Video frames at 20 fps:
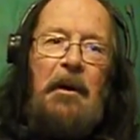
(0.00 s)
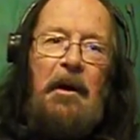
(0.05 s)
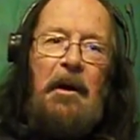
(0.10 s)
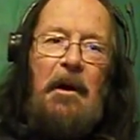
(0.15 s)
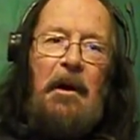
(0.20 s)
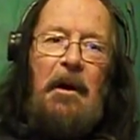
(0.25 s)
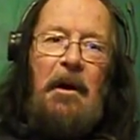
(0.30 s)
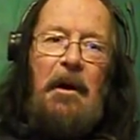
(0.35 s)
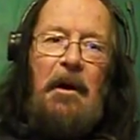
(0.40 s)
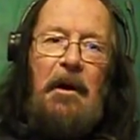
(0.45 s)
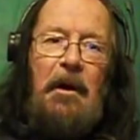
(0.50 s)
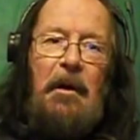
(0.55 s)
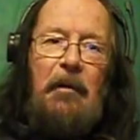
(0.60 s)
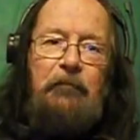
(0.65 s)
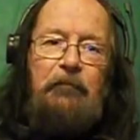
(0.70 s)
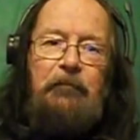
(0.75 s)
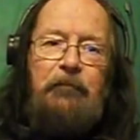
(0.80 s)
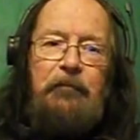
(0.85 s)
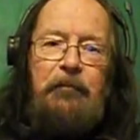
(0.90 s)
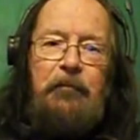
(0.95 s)
Uh,
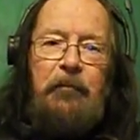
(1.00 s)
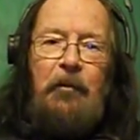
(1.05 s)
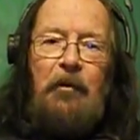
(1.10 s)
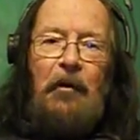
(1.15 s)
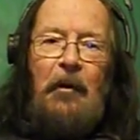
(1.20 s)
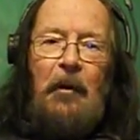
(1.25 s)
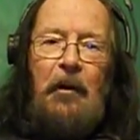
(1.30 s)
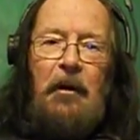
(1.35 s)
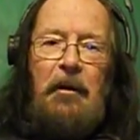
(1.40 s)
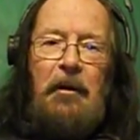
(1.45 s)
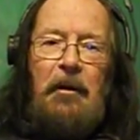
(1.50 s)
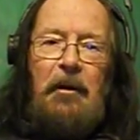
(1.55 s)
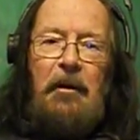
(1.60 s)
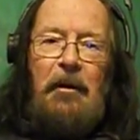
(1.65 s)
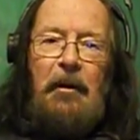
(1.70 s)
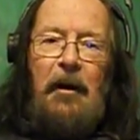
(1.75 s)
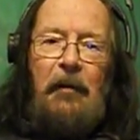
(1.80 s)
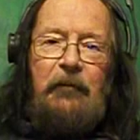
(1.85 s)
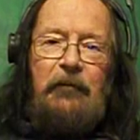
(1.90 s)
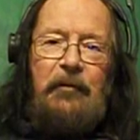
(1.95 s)

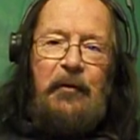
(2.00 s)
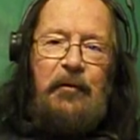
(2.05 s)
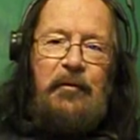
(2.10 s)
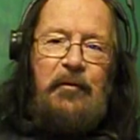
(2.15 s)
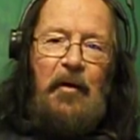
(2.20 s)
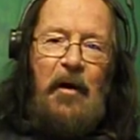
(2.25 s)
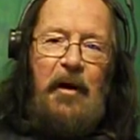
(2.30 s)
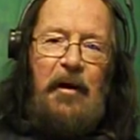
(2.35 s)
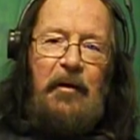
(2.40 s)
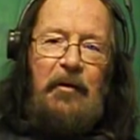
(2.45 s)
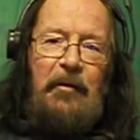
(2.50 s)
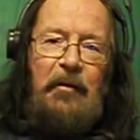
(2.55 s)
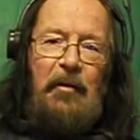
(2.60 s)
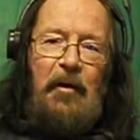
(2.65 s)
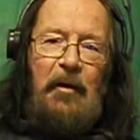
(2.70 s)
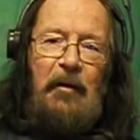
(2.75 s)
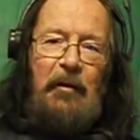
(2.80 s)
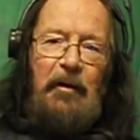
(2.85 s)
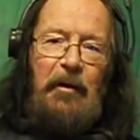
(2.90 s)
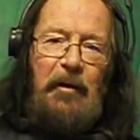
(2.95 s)
I'm just trying to
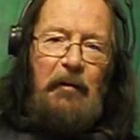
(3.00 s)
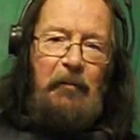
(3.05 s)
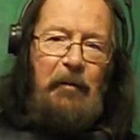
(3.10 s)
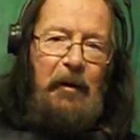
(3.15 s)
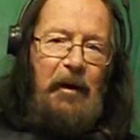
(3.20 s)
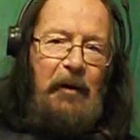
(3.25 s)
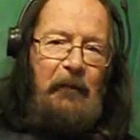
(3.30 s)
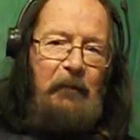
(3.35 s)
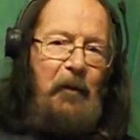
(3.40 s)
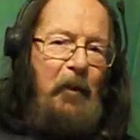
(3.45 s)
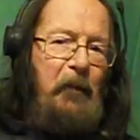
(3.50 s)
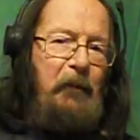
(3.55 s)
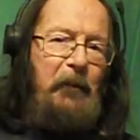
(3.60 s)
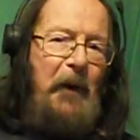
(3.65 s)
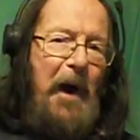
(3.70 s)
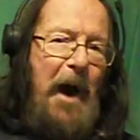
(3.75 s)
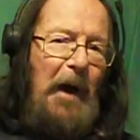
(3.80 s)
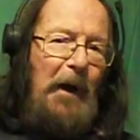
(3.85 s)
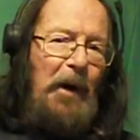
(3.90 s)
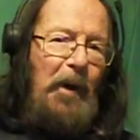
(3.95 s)
do a little bit of a
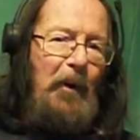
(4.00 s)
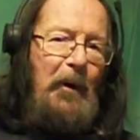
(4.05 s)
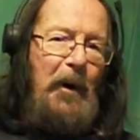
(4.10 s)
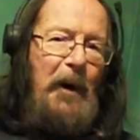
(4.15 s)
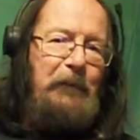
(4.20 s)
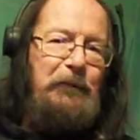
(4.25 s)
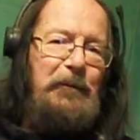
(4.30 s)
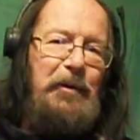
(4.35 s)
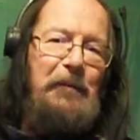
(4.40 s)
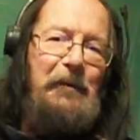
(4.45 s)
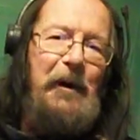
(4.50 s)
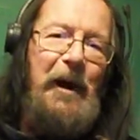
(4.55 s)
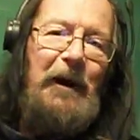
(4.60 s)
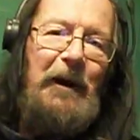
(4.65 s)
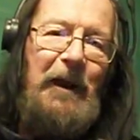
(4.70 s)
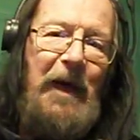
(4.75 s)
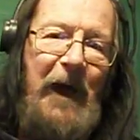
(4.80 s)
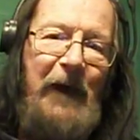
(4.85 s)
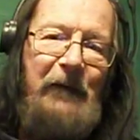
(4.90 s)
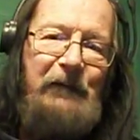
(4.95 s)
follow-up to
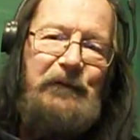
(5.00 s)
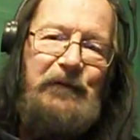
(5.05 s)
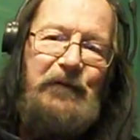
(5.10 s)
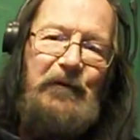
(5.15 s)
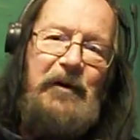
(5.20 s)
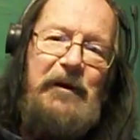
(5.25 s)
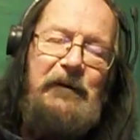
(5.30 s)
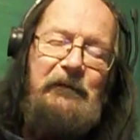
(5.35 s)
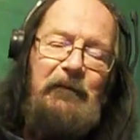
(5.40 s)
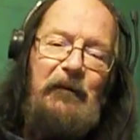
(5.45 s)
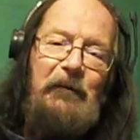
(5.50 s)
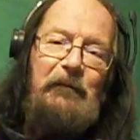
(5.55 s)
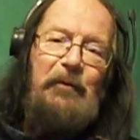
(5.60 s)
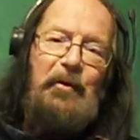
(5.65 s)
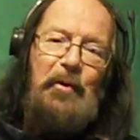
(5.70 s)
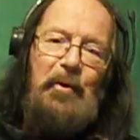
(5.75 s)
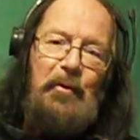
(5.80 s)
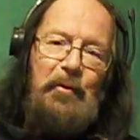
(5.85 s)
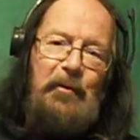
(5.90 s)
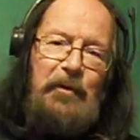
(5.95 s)
my live stream
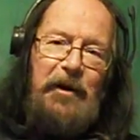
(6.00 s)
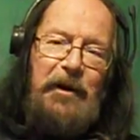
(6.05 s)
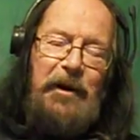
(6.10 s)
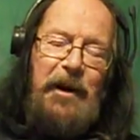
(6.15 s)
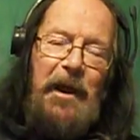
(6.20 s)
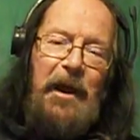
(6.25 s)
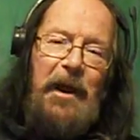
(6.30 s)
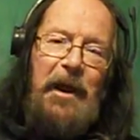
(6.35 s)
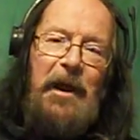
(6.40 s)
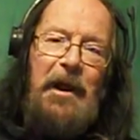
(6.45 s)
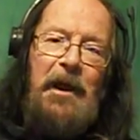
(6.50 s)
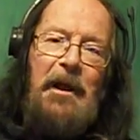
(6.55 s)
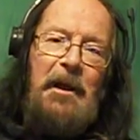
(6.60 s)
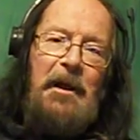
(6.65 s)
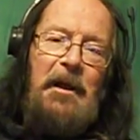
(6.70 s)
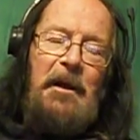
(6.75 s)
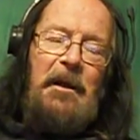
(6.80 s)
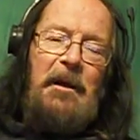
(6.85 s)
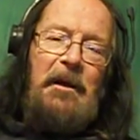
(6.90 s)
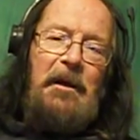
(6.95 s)
from noon today
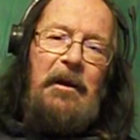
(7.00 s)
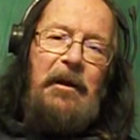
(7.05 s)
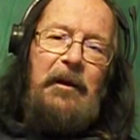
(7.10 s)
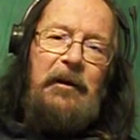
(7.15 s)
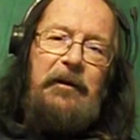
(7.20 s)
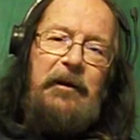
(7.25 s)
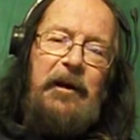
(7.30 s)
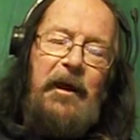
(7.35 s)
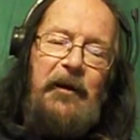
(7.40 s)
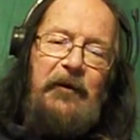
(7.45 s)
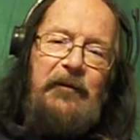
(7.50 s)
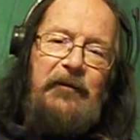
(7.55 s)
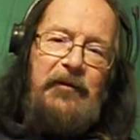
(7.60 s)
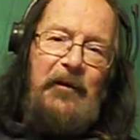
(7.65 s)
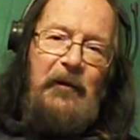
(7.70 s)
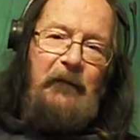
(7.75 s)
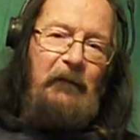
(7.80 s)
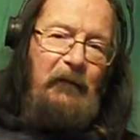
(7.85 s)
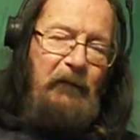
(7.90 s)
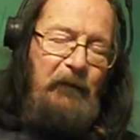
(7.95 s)
in case
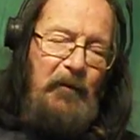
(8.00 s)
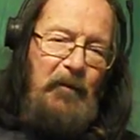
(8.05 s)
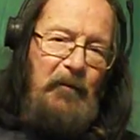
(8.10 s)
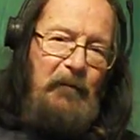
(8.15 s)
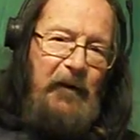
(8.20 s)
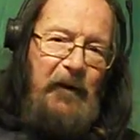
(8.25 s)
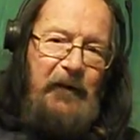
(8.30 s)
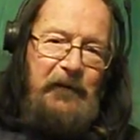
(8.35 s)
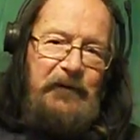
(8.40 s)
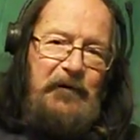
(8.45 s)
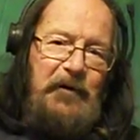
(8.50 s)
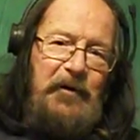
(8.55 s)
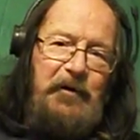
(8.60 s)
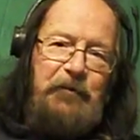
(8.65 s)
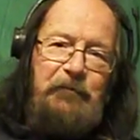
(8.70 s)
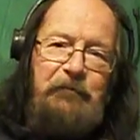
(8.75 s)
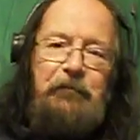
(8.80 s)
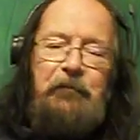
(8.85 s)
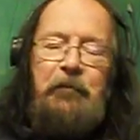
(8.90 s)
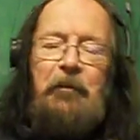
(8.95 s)
some of you missed it.